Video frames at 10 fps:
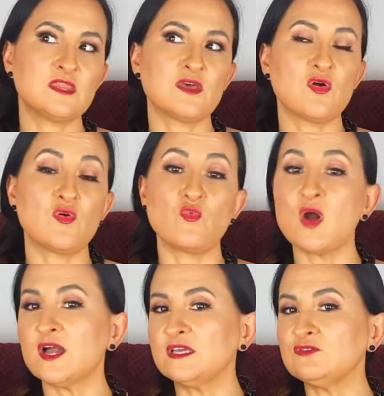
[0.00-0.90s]
or
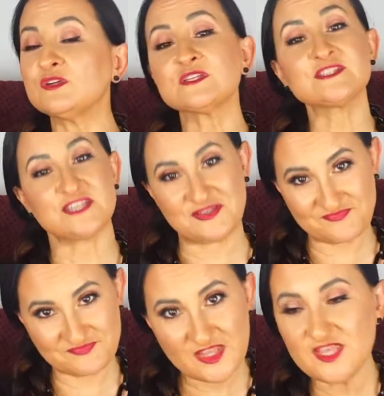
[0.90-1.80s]
wine. We'll see.
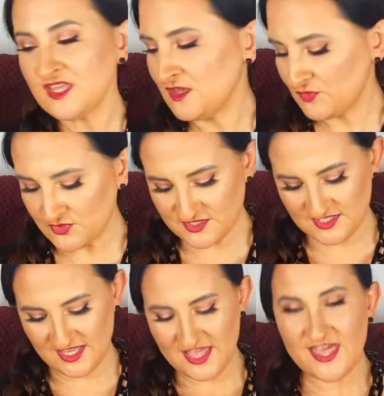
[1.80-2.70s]
We'll
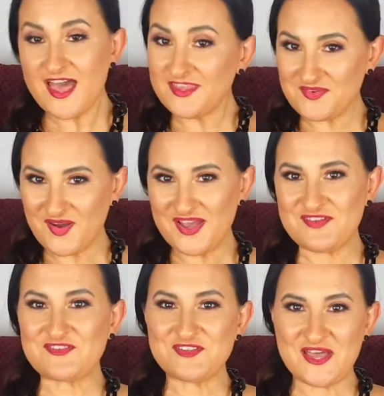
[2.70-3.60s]
see. Anyway,
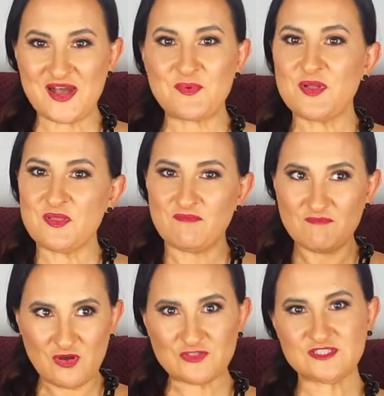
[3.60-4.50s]
for now,
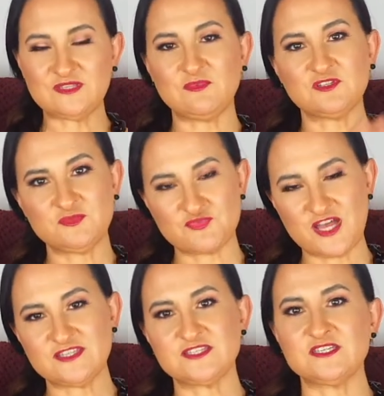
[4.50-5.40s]
mostly
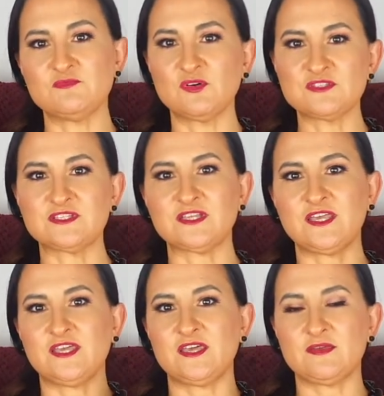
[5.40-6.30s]
multi-branded,
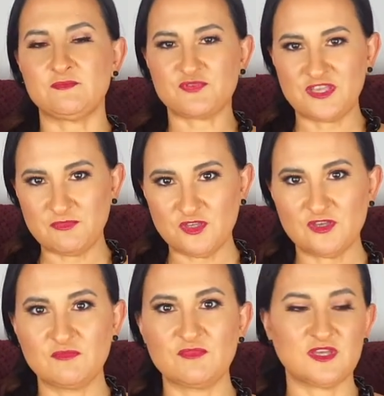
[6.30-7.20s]
mostly
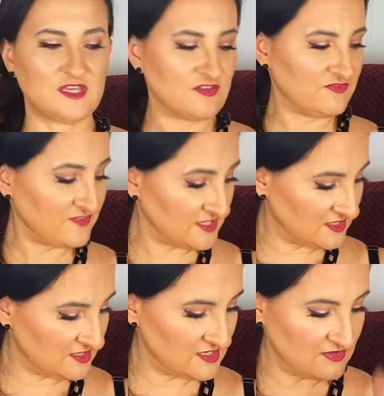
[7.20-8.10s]
premium.
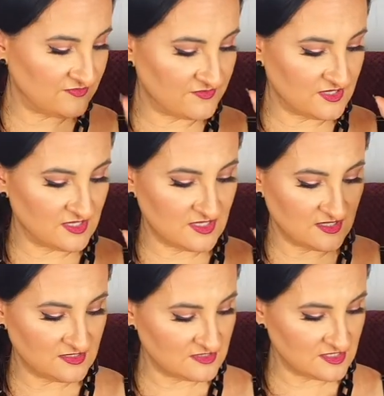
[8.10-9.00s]
Funny enough,
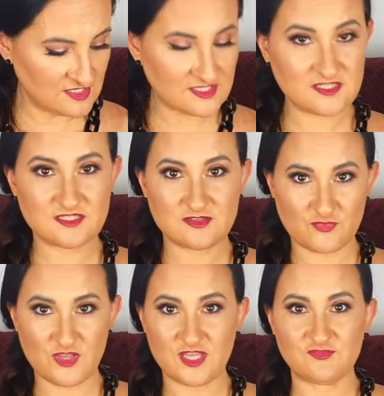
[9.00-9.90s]
these
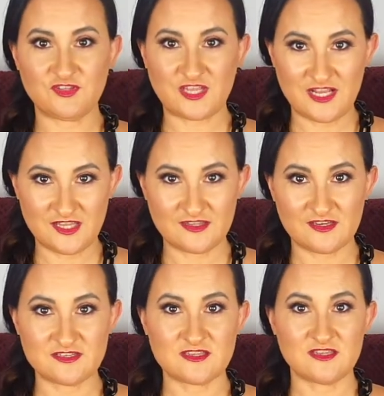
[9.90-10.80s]
3 Advent
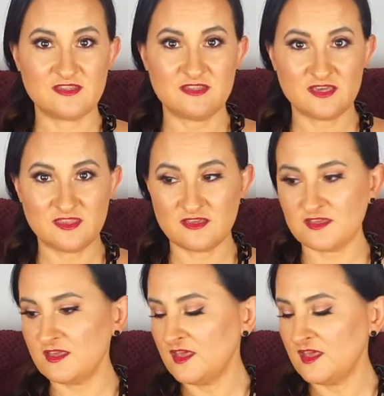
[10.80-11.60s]
calendars are neither